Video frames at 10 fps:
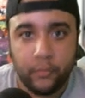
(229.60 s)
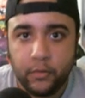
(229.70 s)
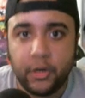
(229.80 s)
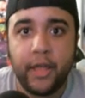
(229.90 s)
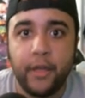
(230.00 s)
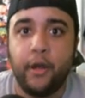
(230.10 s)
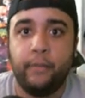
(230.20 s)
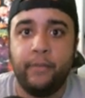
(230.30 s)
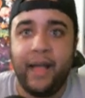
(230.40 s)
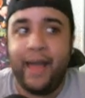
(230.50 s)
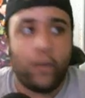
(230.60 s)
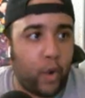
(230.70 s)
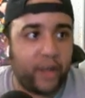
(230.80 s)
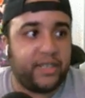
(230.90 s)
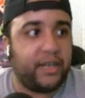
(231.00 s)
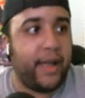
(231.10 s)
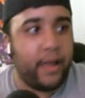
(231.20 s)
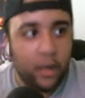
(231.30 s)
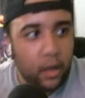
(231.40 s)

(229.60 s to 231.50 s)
So there you go. I had work today.